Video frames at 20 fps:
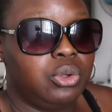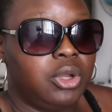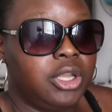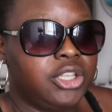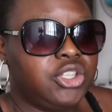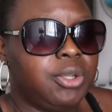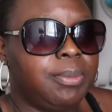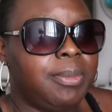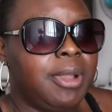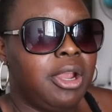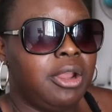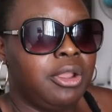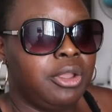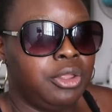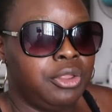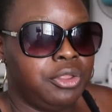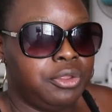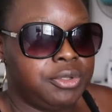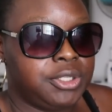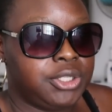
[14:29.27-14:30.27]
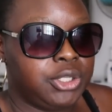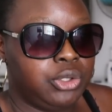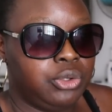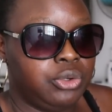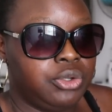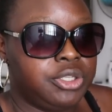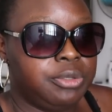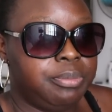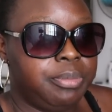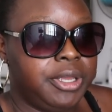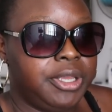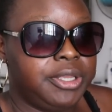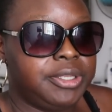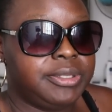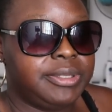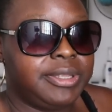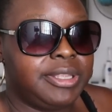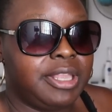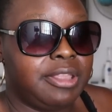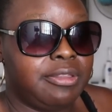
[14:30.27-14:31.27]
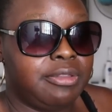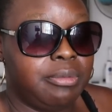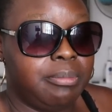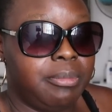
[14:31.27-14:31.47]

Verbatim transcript: actually I'm hiring another security person at the end